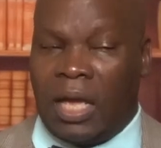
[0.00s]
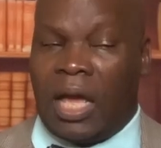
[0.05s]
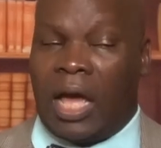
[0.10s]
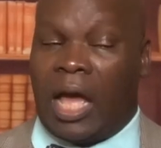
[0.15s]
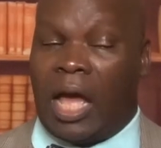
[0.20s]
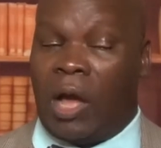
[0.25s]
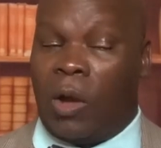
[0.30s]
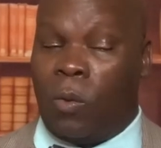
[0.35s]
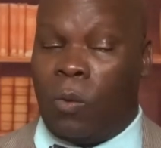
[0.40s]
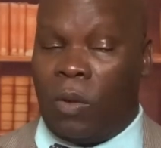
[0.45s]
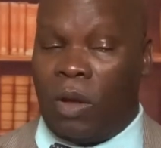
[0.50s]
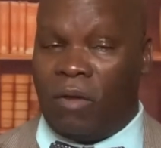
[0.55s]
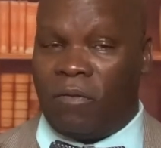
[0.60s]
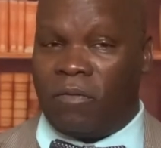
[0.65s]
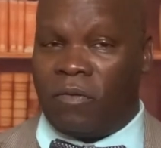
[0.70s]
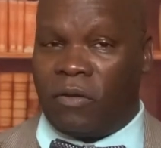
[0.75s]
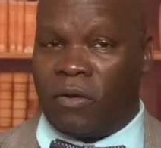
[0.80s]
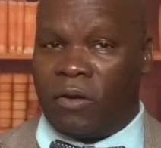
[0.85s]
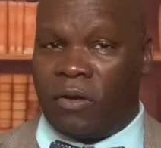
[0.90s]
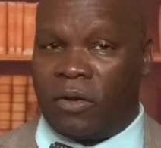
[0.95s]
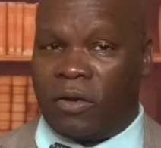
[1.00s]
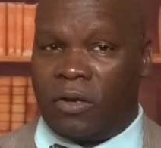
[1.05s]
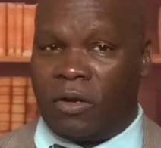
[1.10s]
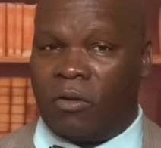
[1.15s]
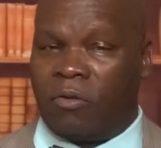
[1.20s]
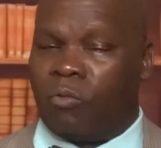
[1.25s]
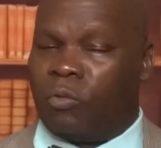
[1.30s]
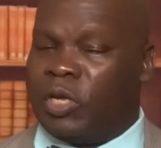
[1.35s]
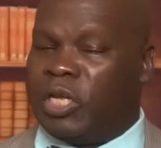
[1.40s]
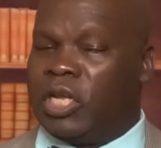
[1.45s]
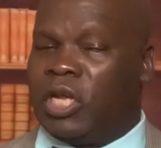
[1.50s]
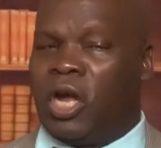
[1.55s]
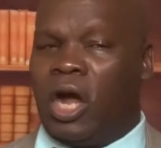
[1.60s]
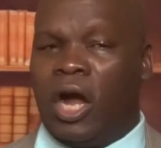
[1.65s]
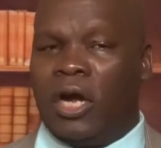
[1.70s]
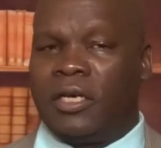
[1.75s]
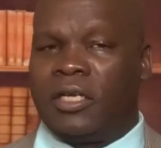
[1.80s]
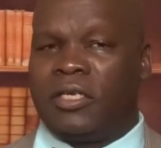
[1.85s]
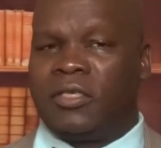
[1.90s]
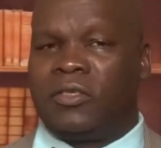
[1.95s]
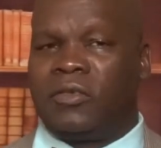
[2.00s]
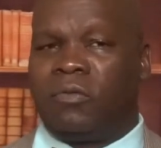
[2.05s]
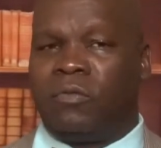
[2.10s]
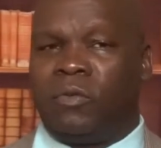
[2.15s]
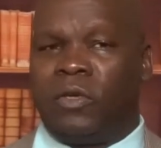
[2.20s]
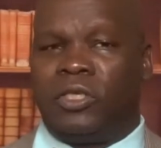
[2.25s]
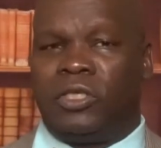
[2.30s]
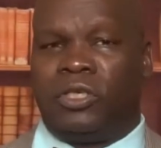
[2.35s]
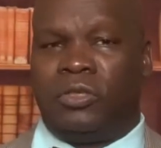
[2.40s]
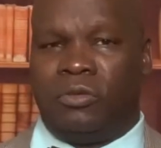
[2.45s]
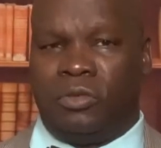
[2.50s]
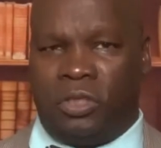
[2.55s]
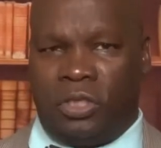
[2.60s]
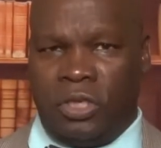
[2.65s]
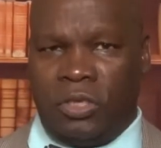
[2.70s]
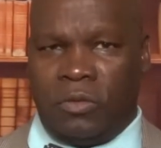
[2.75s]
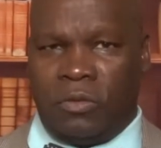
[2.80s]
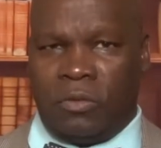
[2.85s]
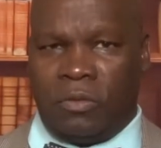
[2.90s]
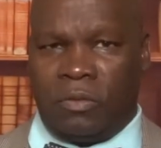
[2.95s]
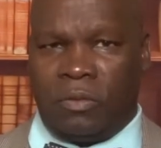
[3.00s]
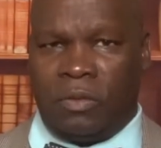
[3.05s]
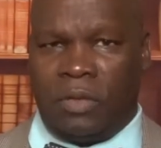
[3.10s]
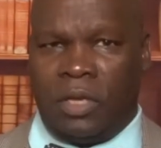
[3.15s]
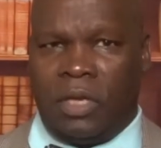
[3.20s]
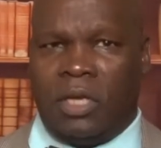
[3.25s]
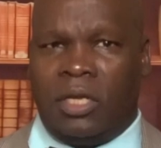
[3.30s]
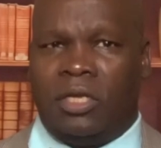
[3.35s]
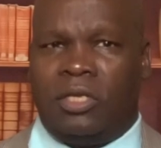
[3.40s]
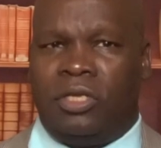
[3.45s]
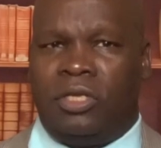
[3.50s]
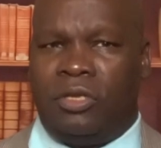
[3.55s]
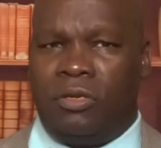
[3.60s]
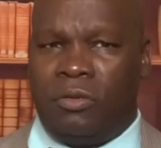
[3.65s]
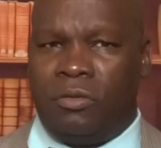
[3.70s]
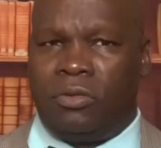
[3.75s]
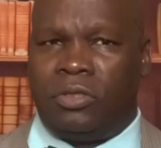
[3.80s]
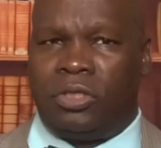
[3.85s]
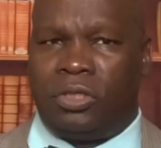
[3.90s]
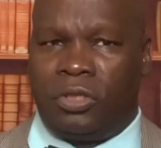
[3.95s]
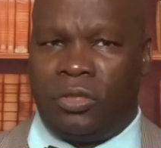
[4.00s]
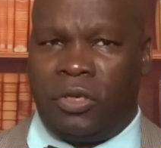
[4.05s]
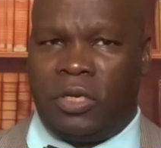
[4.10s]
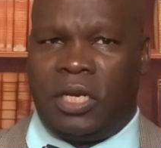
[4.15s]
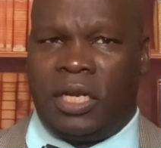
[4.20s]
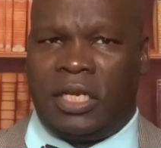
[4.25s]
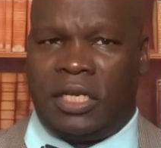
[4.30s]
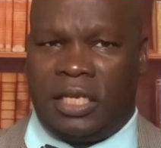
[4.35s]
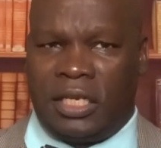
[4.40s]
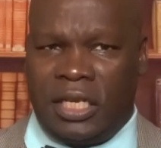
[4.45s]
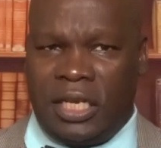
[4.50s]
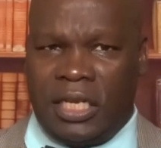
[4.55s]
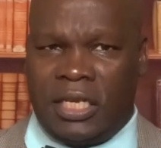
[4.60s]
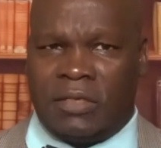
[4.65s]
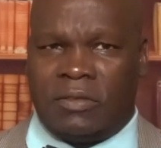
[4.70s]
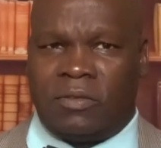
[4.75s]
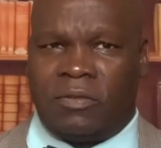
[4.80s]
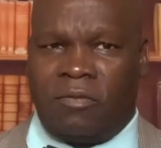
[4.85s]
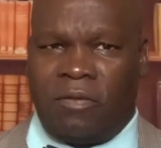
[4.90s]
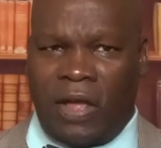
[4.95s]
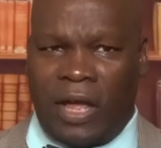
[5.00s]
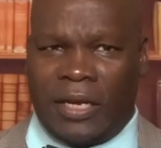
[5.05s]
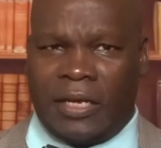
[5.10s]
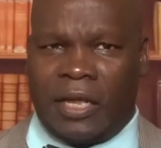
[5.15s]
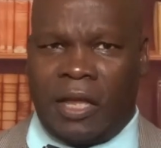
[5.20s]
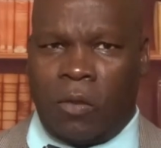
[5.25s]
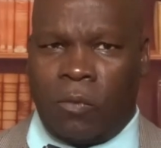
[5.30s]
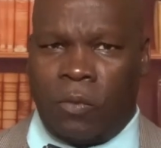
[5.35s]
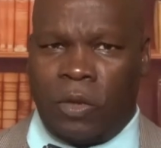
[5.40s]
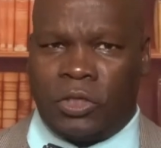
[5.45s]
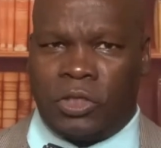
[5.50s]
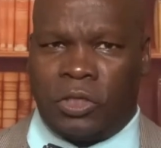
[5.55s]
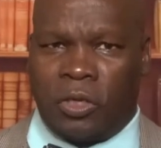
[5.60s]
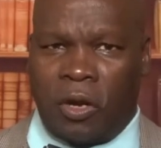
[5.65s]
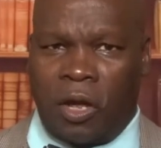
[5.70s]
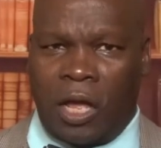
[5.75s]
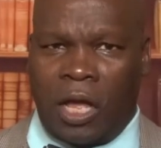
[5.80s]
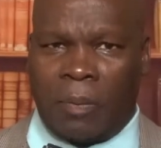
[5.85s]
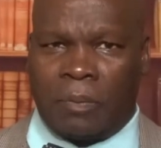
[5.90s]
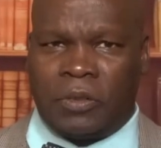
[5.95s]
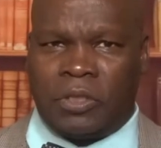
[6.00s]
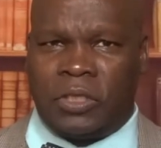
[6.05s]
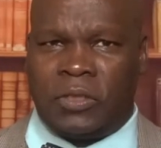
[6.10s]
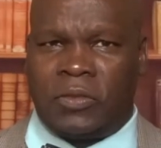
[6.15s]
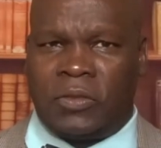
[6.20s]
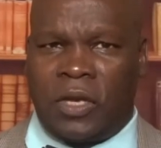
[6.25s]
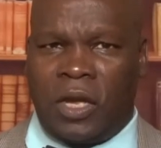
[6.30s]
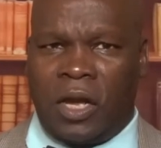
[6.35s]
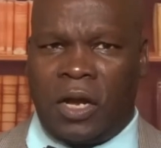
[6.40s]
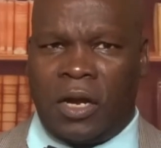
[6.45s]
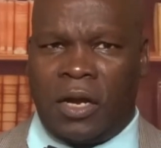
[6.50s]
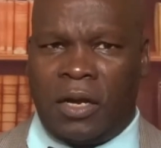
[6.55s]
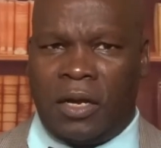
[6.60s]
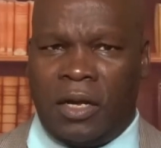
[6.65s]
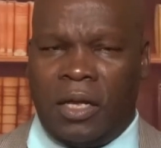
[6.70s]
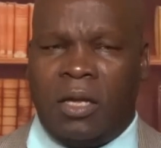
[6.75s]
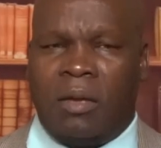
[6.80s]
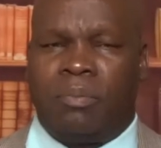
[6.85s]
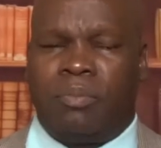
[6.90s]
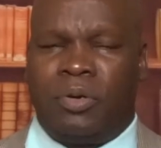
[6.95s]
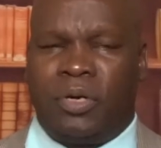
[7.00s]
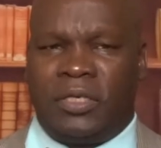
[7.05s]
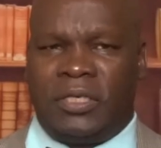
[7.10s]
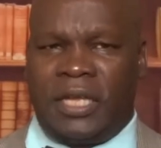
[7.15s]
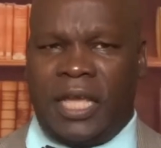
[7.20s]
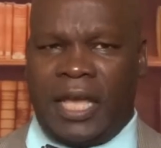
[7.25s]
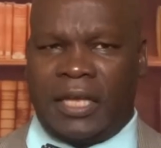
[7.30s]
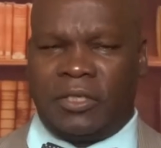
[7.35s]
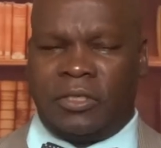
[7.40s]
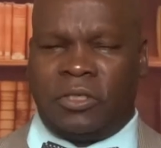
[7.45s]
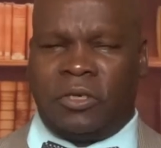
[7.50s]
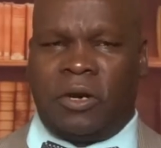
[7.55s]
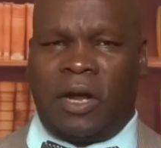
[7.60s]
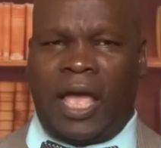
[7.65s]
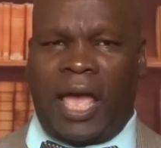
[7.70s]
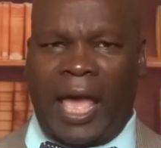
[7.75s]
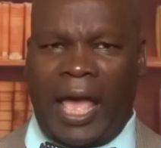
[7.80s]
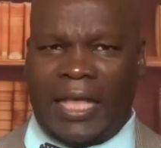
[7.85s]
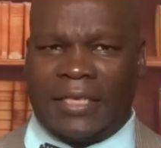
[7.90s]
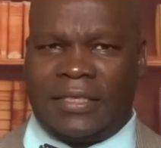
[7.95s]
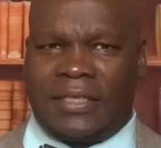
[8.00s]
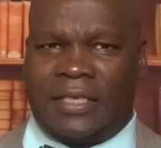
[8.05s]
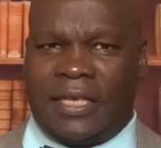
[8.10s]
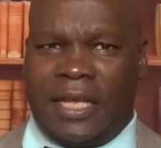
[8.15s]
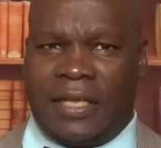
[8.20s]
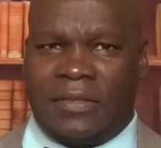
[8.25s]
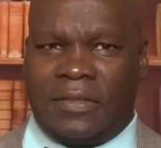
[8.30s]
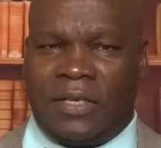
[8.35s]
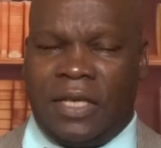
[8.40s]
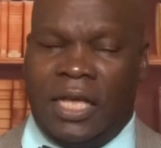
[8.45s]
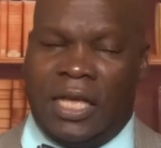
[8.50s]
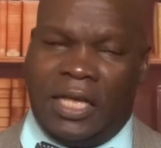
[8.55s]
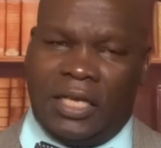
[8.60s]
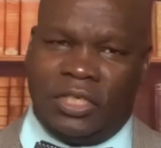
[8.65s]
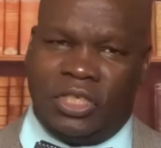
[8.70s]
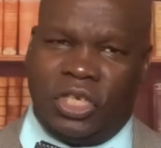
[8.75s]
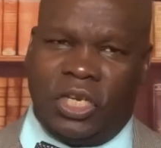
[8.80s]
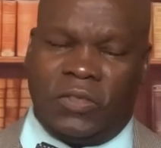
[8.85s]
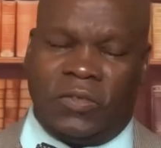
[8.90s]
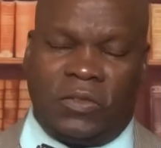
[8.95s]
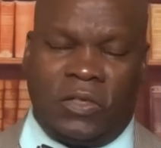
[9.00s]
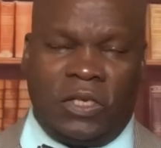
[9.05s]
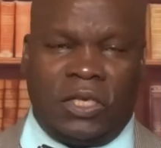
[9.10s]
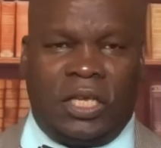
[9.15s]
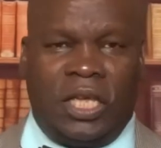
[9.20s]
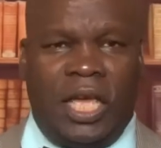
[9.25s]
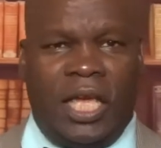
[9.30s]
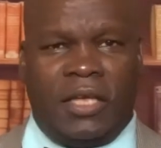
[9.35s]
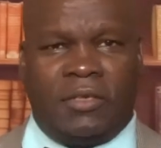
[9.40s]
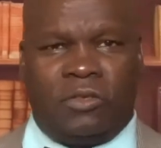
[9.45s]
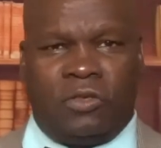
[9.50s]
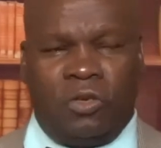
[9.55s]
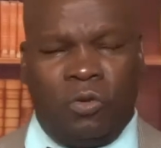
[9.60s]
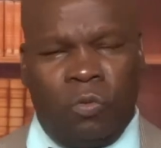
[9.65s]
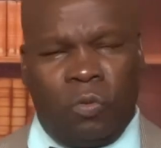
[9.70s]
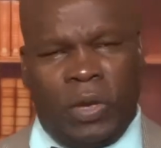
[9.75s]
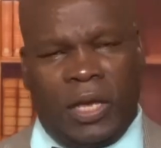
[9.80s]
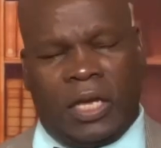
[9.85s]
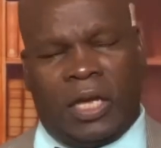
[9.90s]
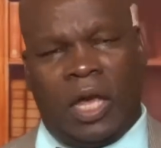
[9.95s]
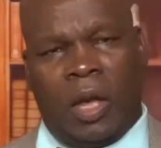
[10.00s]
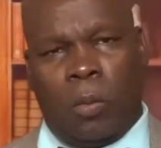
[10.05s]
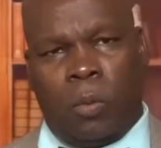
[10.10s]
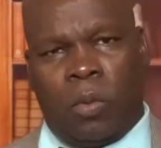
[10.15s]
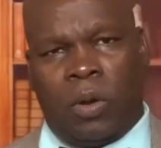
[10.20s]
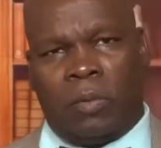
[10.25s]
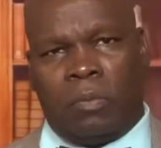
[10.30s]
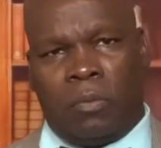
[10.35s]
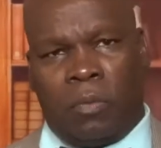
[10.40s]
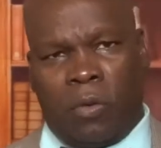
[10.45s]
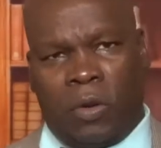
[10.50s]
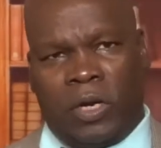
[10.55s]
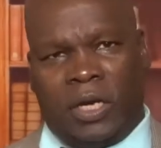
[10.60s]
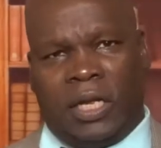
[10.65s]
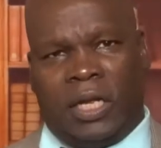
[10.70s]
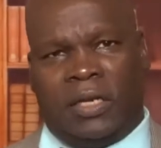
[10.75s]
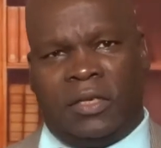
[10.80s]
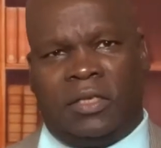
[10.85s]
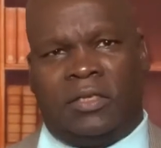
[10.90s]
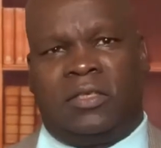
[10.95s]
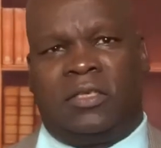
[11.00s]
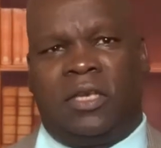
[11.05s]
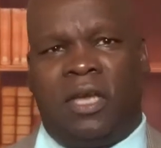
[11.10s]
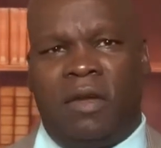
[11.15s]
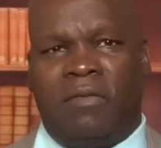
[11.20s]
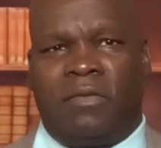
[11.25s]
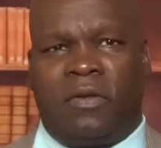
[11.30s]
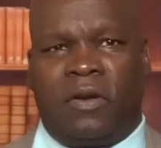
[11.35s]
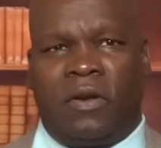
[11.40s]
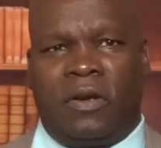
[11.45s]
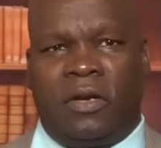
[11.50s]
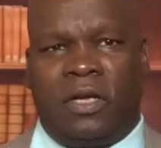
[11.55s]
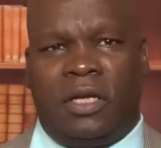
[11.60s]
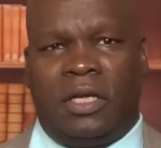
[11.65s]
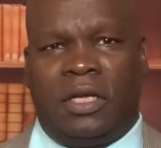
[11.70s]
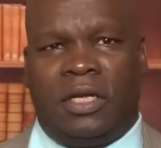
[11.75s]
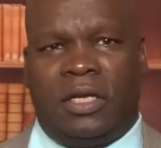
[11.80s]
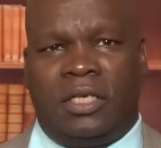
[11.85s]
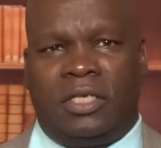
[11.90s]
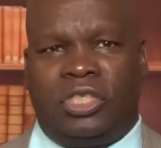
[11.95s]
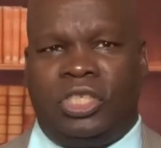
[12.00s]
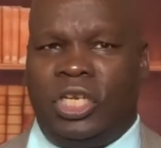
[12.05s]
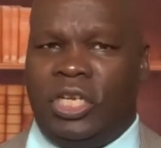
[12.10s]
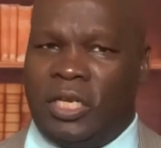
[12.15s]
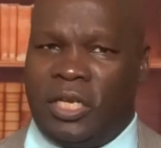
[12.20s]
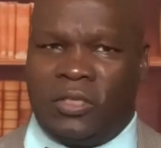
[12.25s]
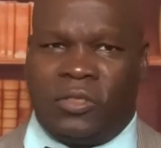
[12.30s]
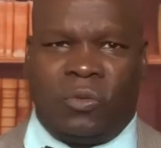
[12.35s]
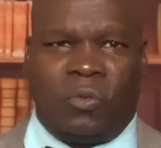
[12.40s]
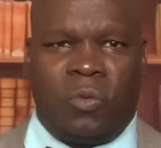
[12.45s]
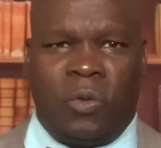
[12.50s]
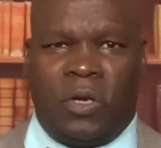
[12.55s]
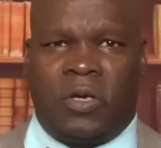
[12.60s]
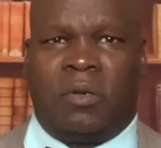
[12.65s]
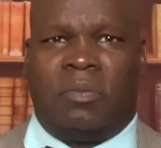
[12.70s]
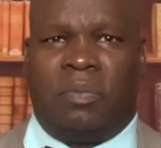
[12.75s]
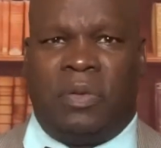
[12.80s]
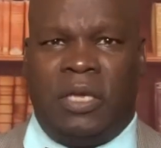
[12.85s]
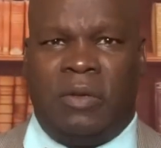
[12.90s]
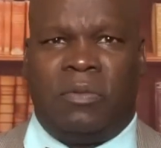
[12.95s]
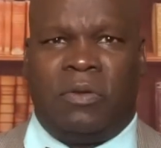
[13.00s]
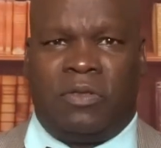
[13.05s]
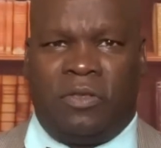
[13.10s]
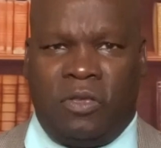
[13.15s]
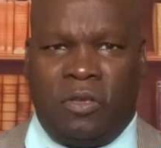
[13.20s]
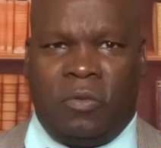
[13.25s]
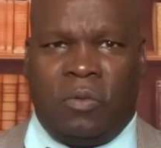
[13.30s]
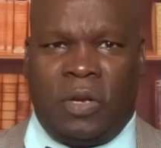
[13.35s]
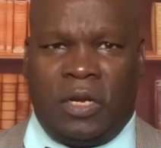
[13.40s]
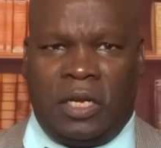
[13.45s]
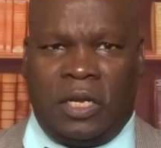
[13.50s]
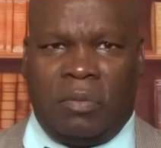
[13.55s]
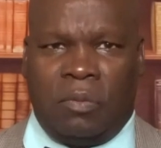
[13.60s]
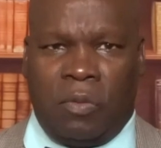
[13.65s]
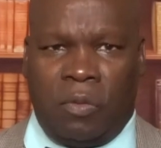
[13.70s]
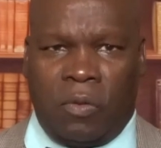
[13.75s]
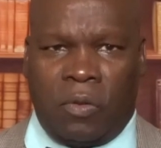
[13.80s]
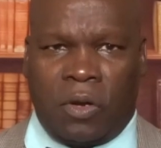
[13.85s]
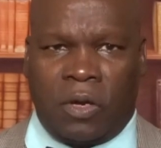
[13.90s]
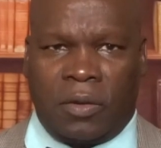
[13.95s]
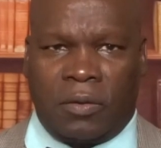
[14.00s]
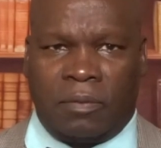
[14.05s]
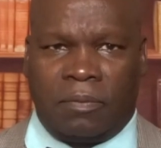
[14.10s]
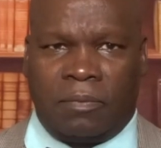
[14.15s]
However, regardless of what you do, you should at least find out what your options are, protect your assets, just in case you wake up one morning and discover she doesn't want to be with you anymore.